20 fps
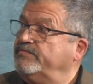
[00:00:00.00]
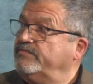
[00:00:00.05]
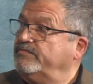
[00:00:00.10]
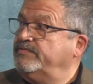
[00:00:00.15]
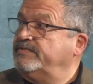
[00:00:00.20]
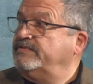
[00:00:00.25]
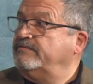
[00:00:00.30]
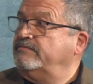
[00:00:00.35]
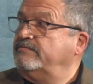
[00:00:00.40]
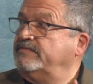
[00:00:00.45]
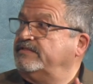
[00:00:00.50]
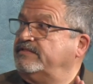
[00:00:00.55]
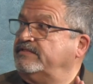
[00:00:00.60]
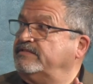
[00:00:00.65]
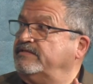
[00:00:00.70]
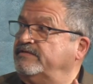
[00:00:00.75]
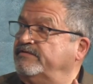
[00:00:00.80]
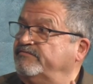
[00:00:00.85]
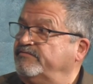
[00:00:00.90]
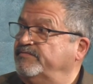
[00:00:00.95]
with
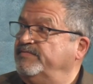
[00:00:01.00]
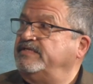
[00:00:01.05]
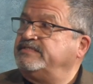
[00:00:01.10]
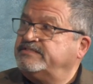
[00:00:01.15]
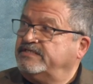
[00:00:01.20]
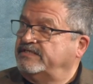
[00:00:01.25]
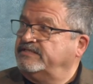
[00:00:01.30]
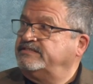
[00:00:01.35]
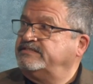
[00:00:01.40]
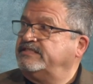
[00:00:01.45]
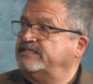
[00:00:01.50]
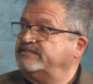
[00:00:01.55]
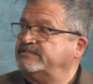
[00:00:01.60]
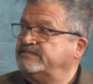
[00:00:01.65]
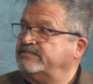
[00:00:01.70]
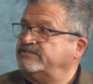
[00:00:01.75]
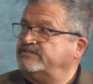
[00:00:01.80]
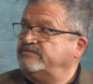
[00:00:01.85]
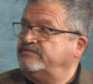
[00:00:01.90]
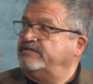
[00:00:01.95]
the information on the census
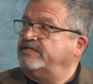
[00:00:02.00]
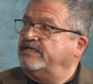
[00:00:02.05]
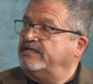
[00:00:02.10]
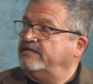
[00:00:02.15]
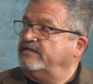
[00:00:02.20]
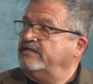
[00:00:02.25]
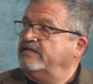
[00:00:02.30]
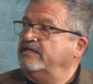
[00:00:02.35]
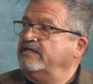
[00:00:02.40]
that you get.